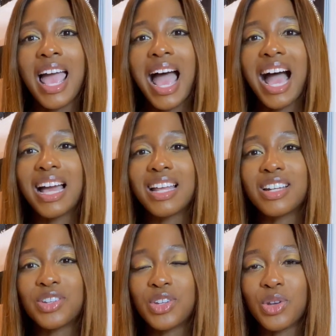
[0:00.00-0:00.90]

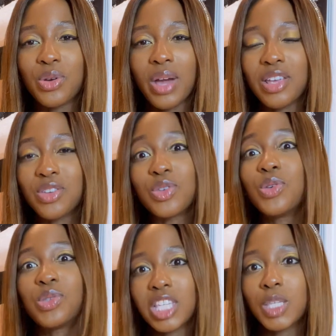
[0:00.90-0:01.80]
and you know,
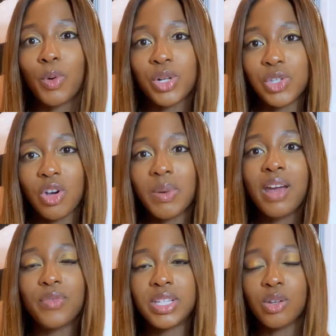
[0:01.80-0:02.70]
using this body scrub
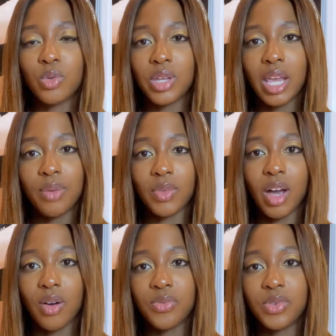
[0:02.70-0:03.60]
every single day
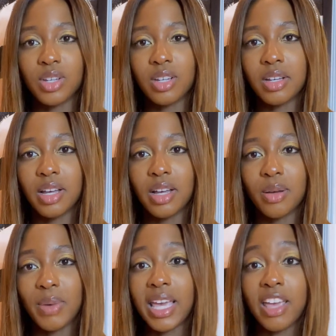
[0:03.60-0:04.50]
after
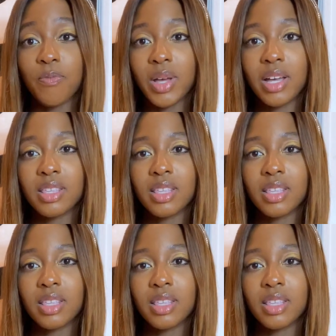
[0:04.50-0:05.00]
I gave birth,